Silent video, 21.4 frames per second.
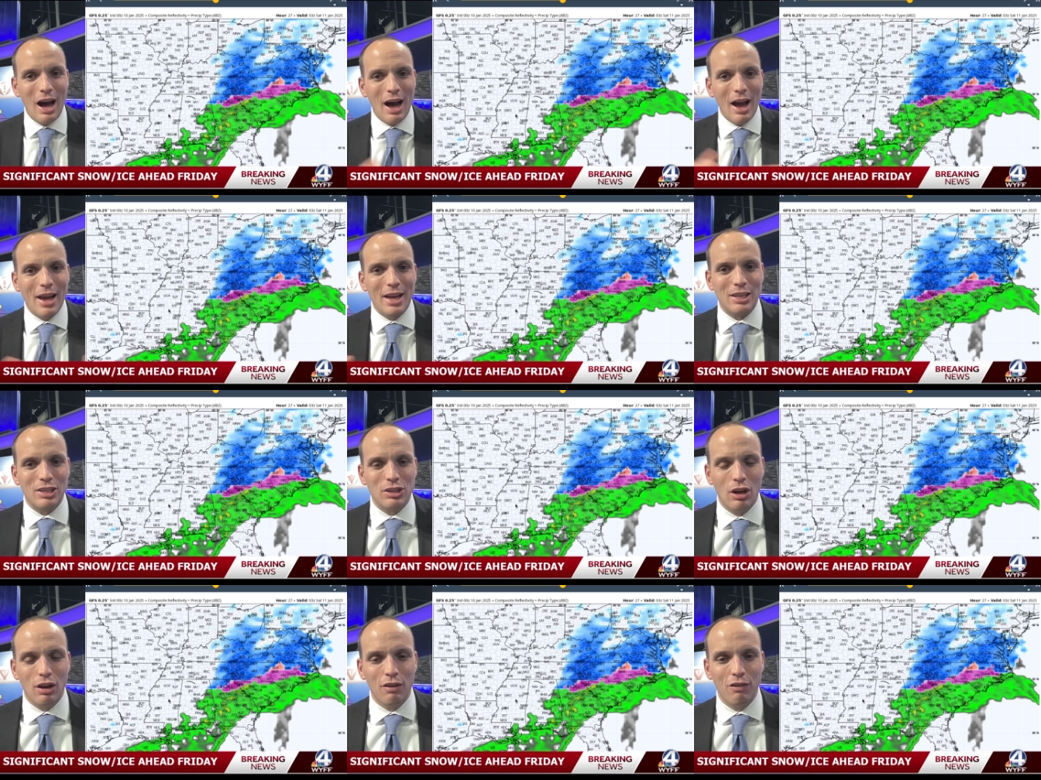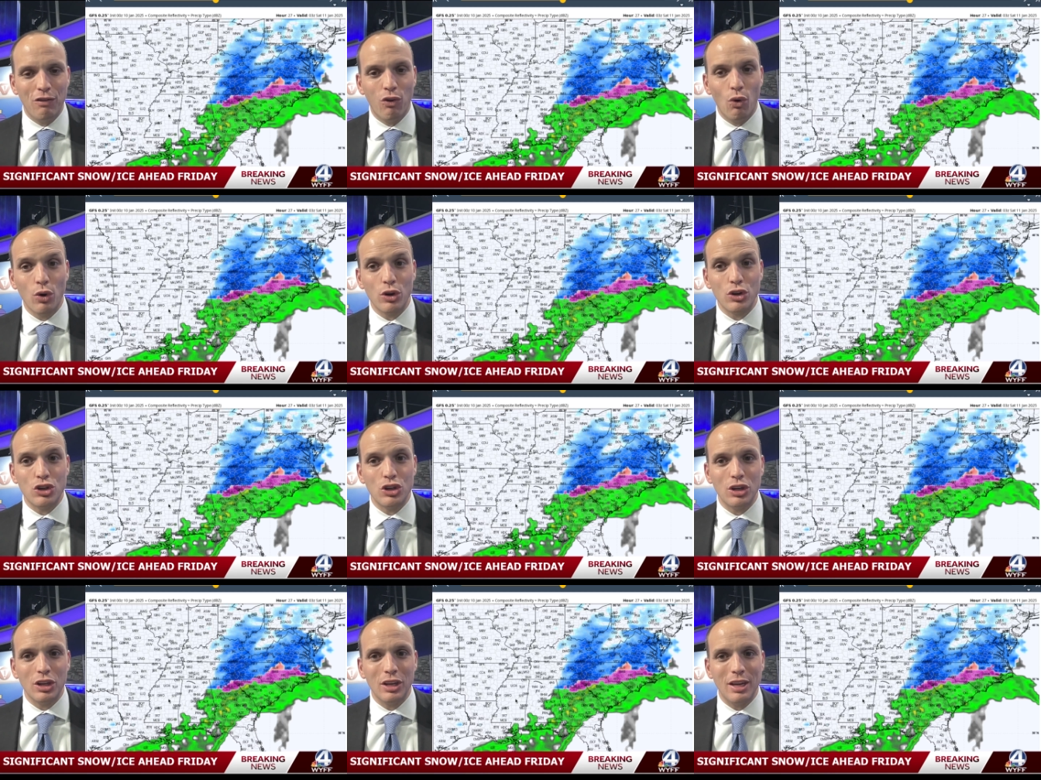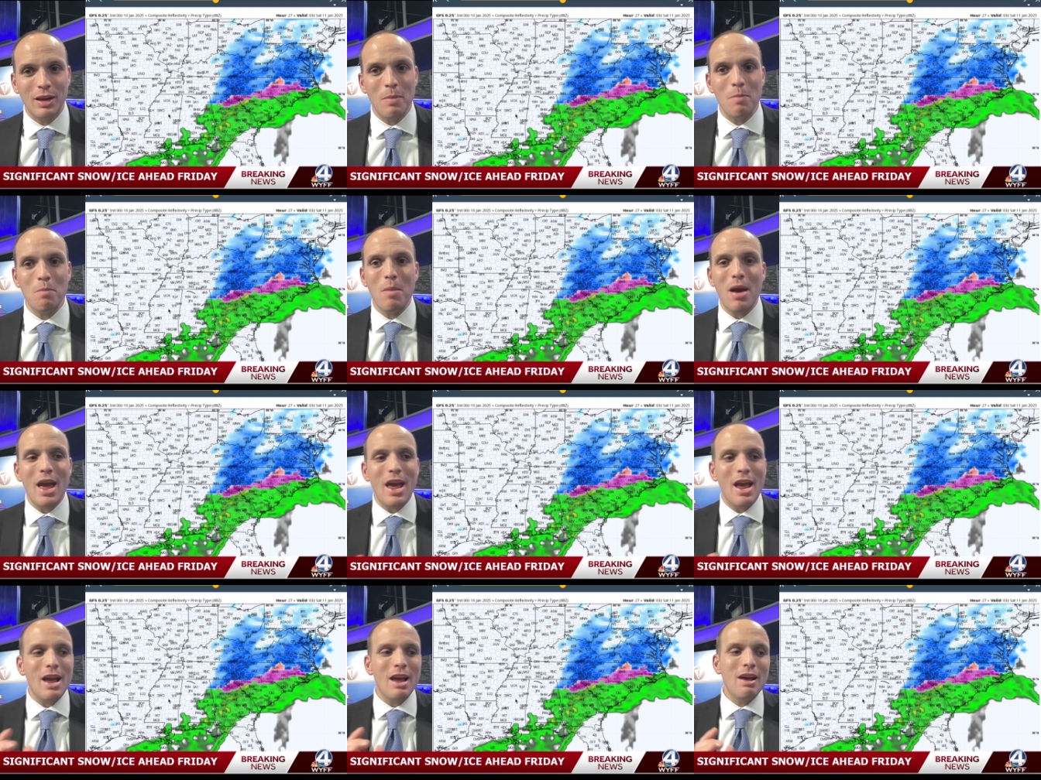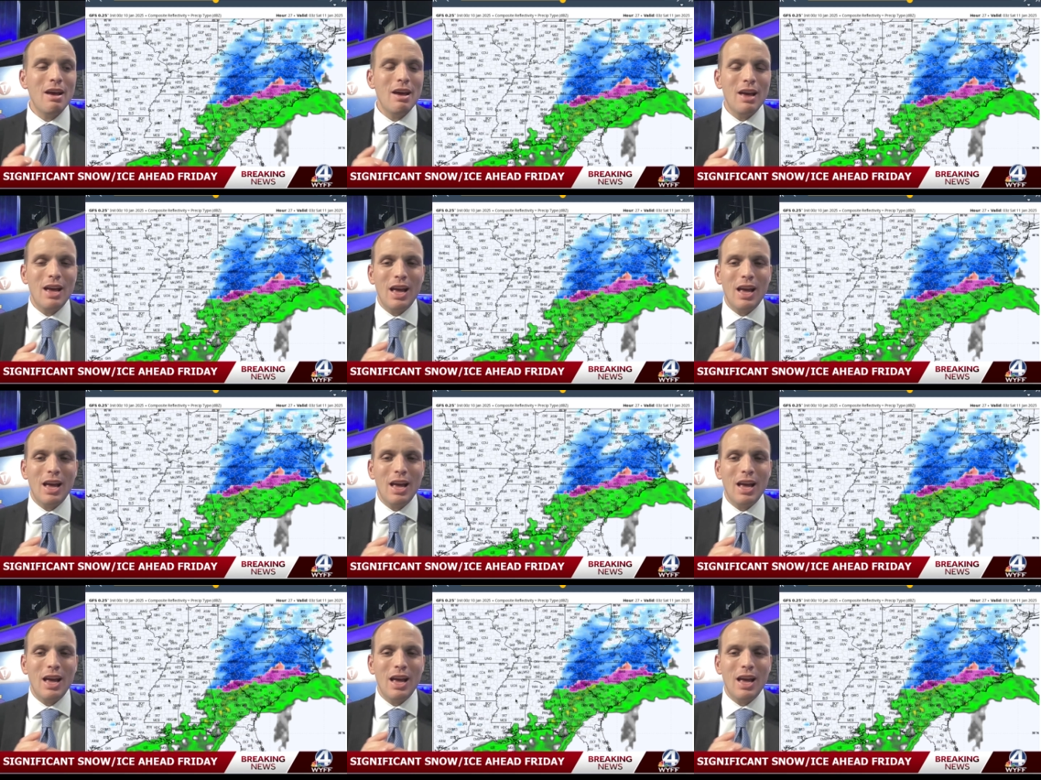Ice, unfortunately, may